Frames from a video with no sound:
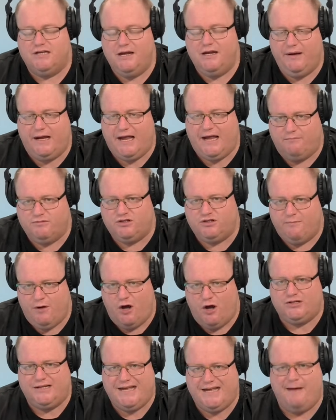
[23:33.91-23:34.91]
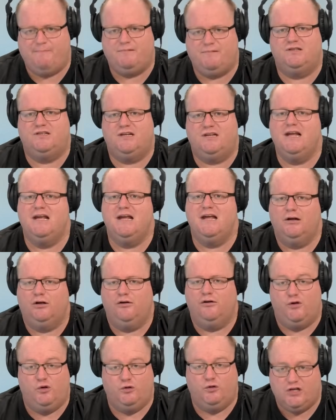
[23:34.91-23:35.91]
He becomes the most capped Sea Eagle
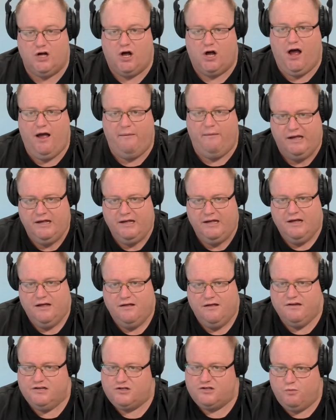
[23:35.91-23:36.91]
of all time this